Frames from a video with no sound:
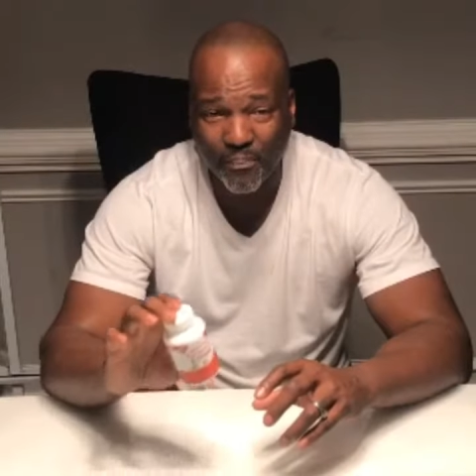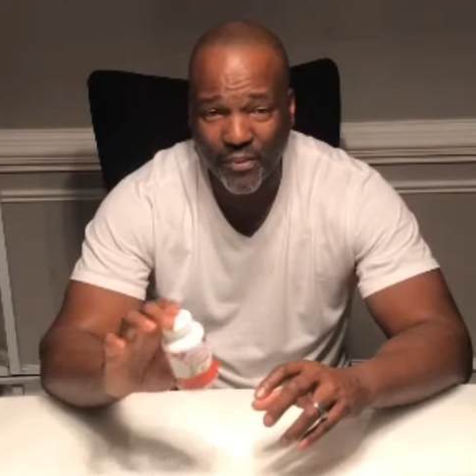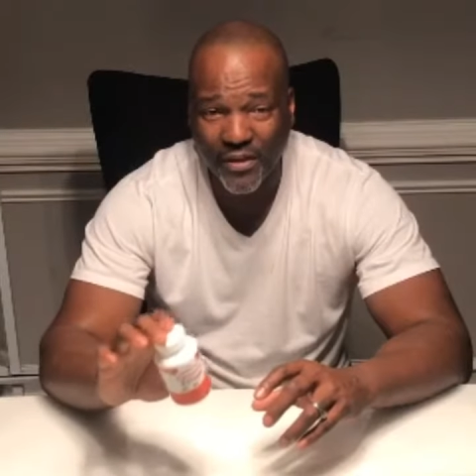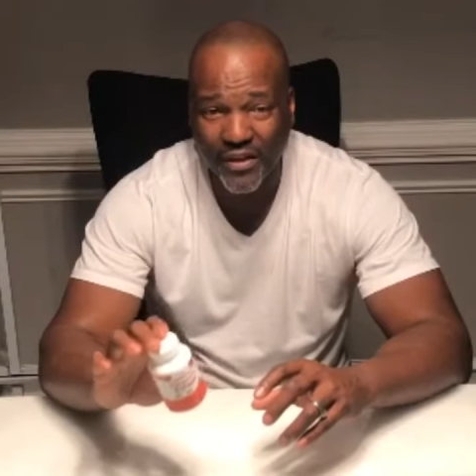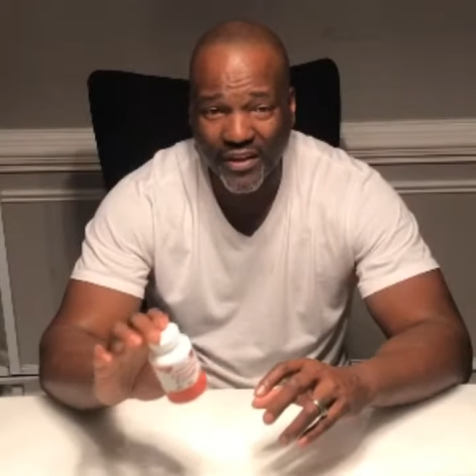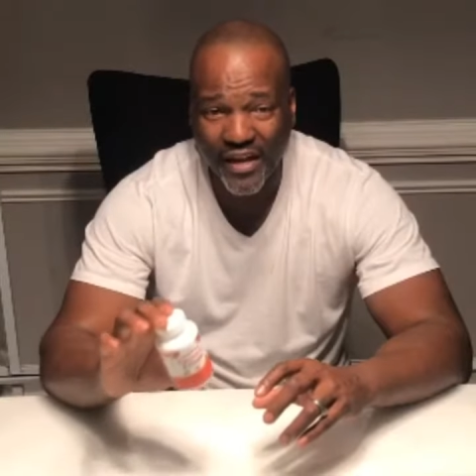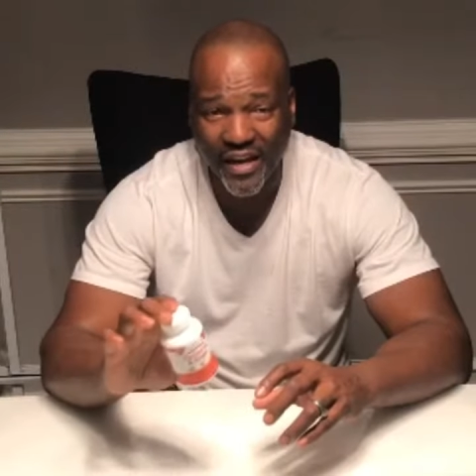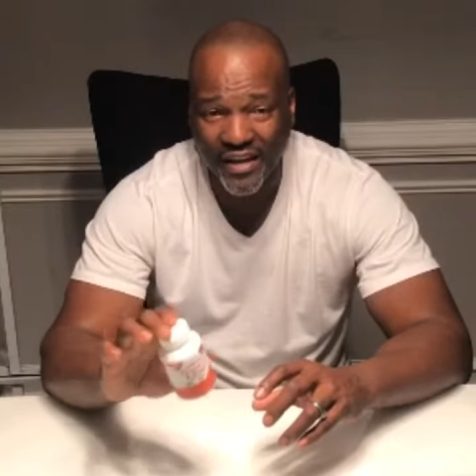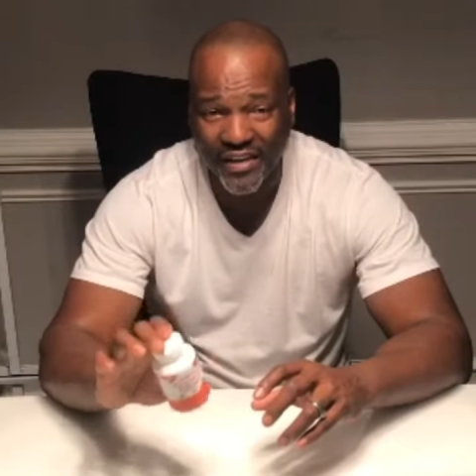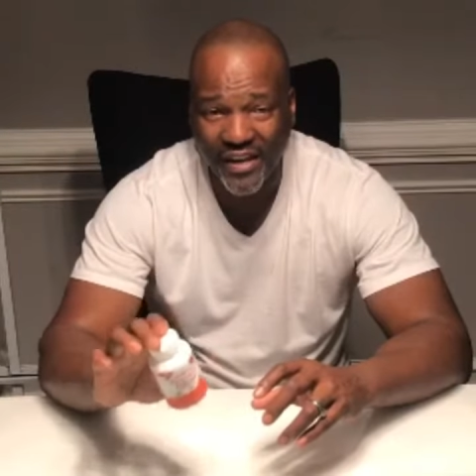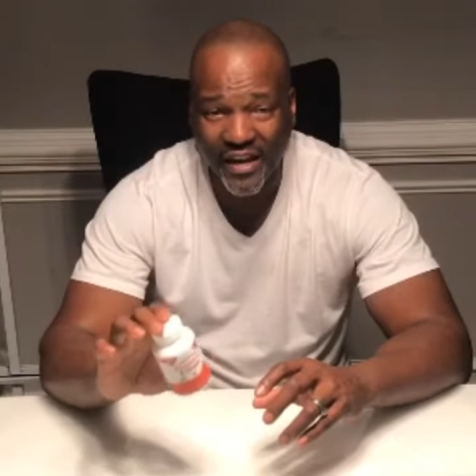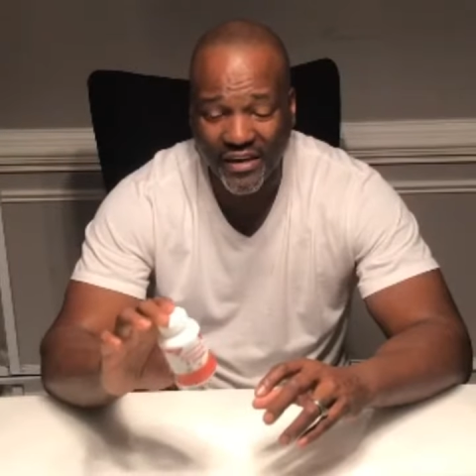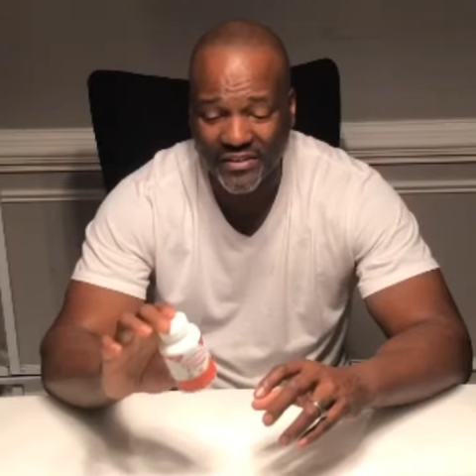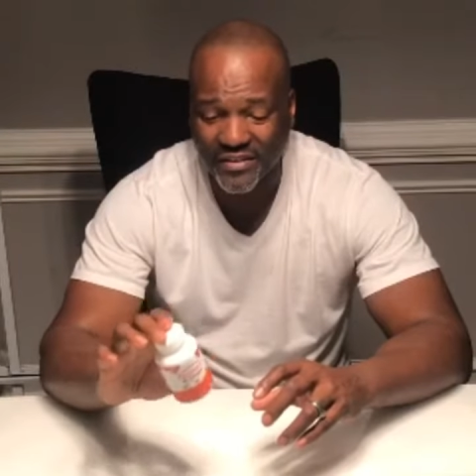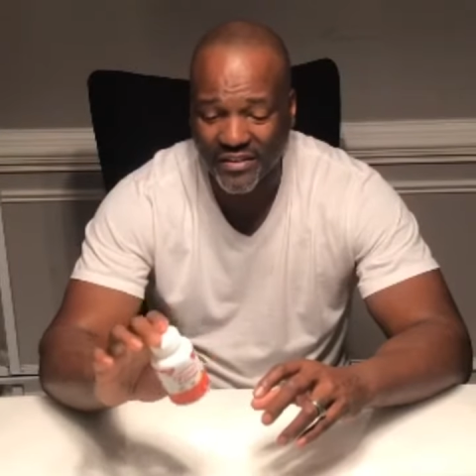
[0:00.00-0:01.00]
put
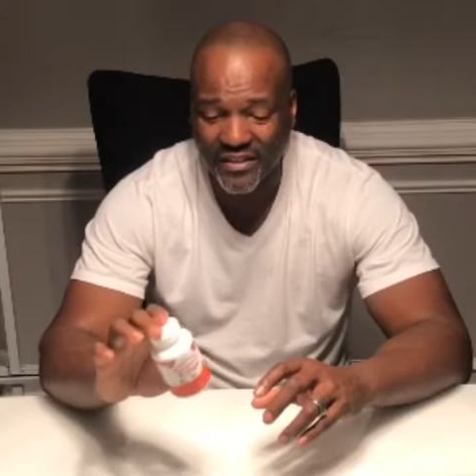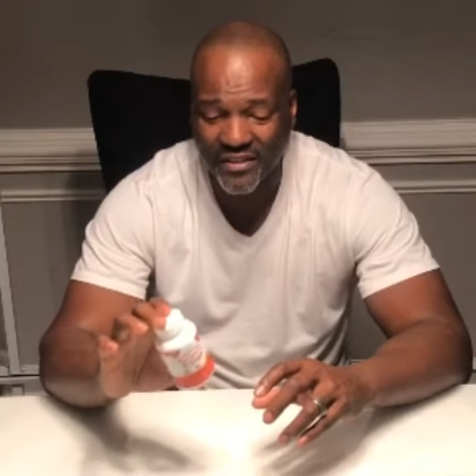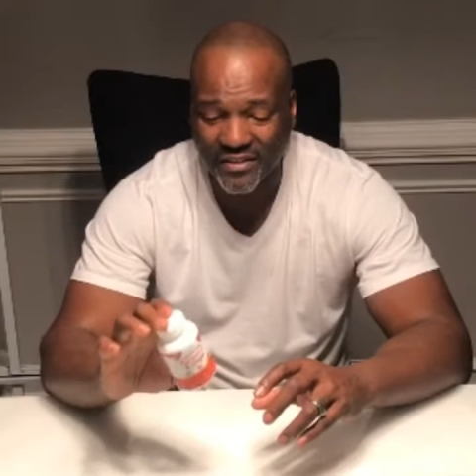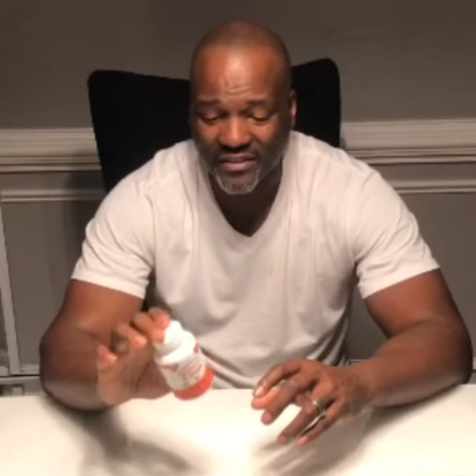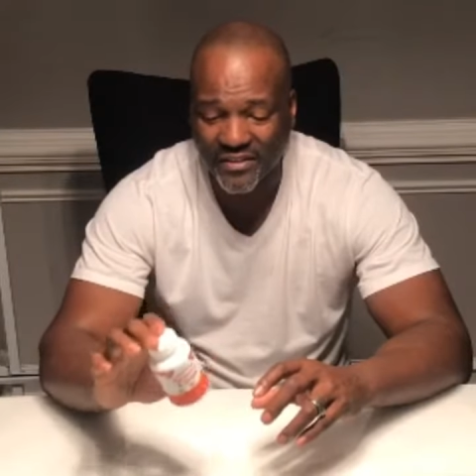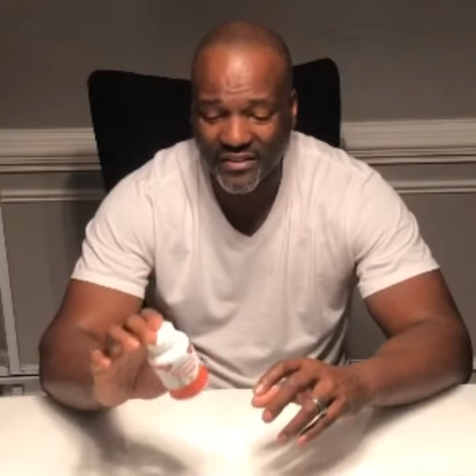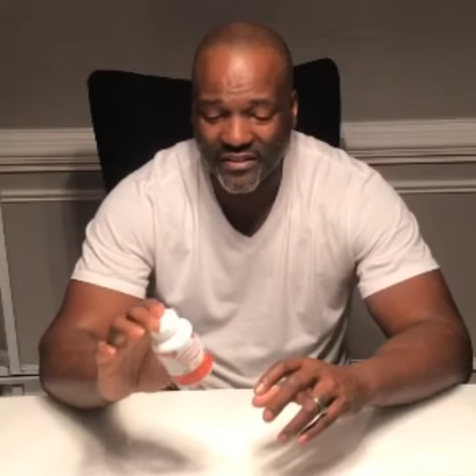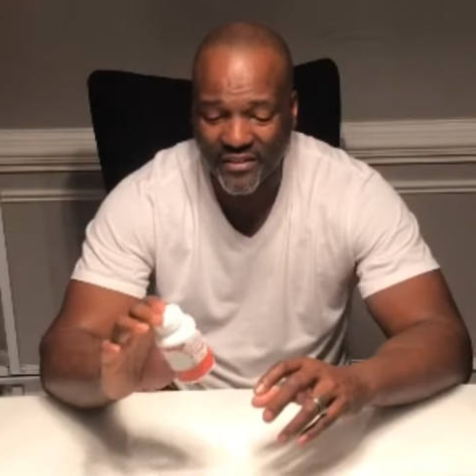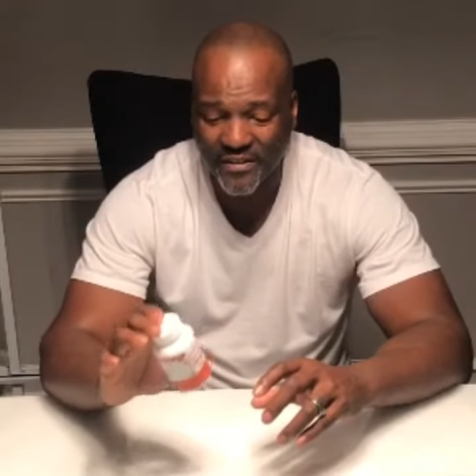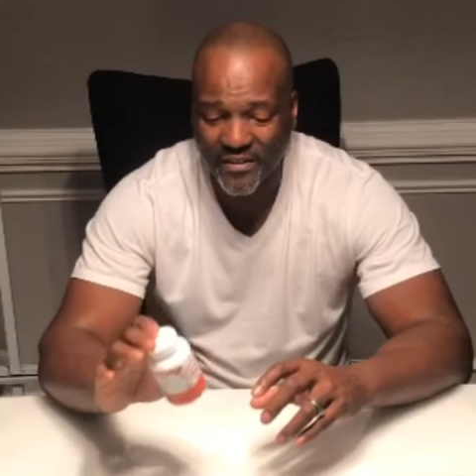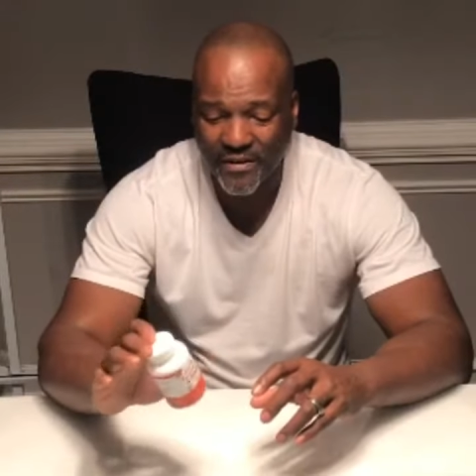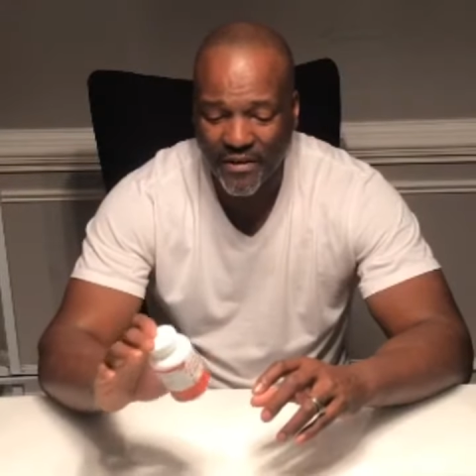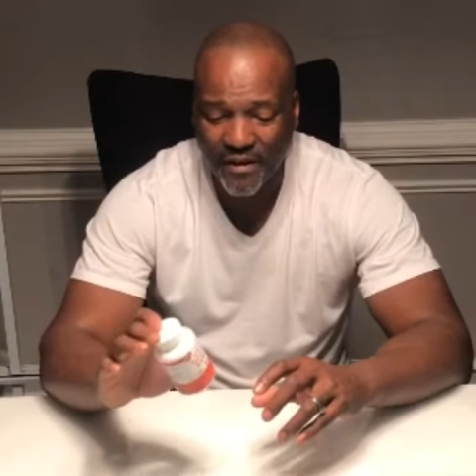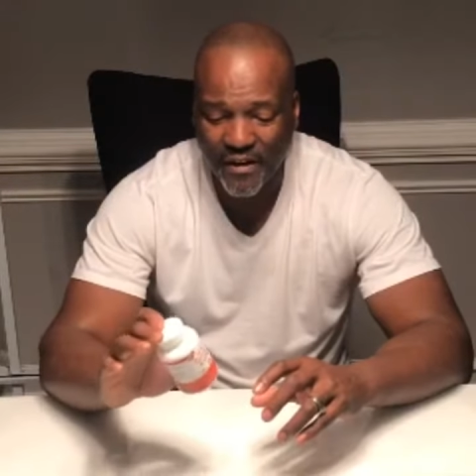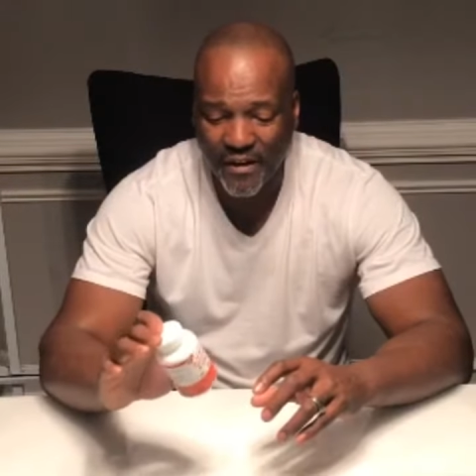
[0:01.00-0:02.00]
antioxidants
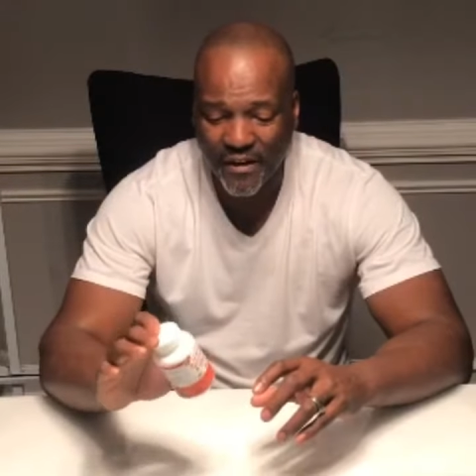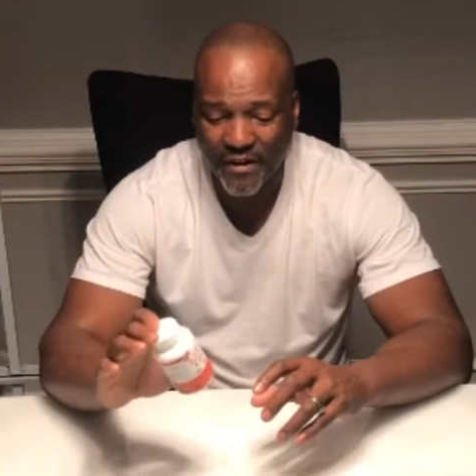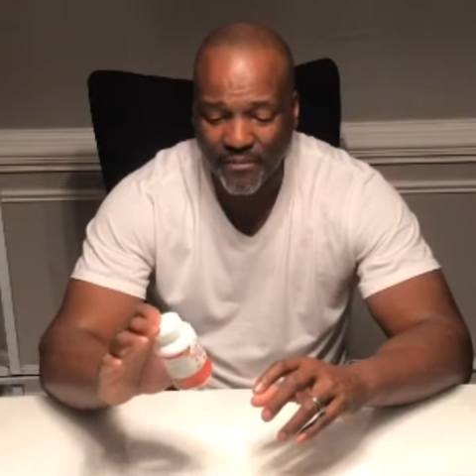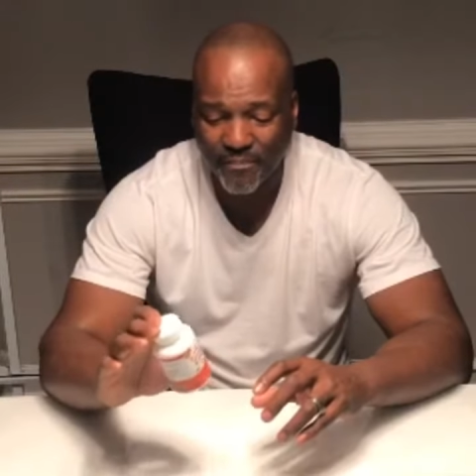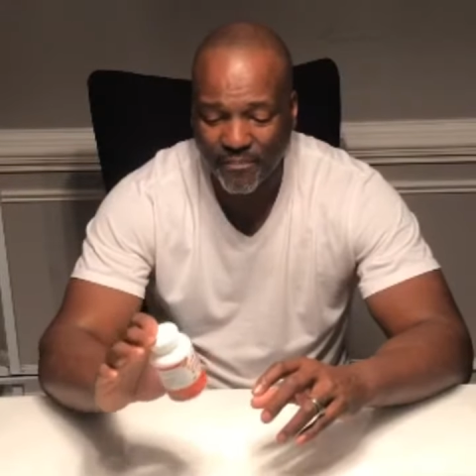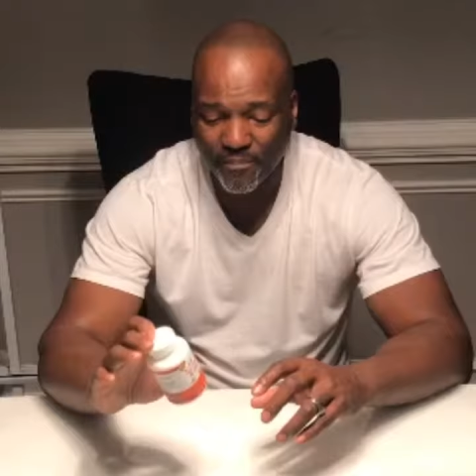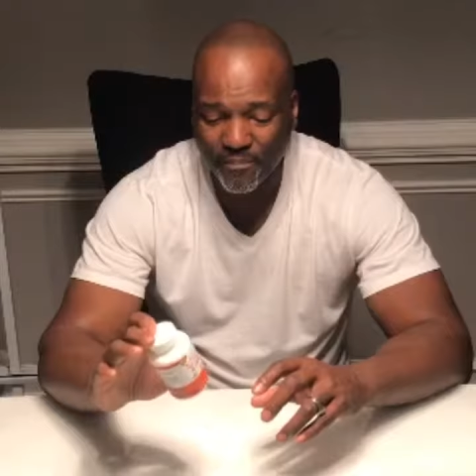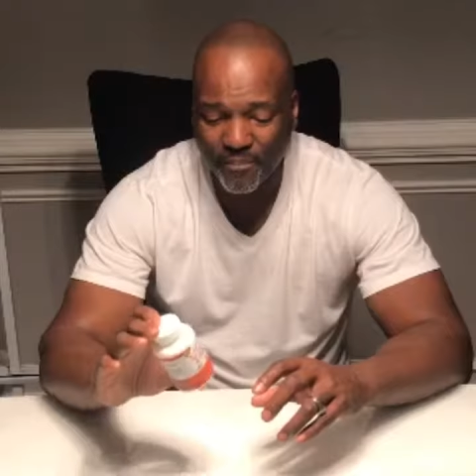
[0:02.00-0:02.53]
um,